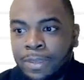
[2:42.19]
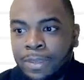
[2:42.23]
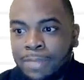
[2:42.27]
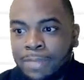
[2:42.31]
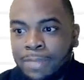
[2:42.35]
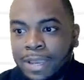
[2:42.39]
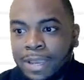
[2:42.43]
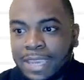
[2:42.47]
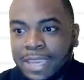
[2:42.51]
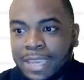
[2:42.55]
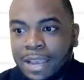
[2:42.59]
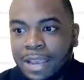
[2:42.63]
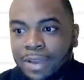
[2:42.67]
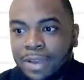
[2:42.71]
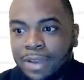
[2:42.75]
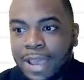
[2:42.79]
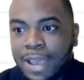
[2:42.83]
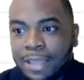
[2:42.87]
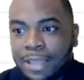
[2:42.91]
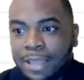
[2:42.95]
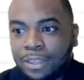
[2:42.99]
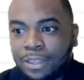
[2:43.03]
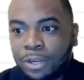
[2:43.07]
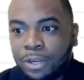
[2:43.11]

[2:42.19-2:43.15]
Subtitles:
my account at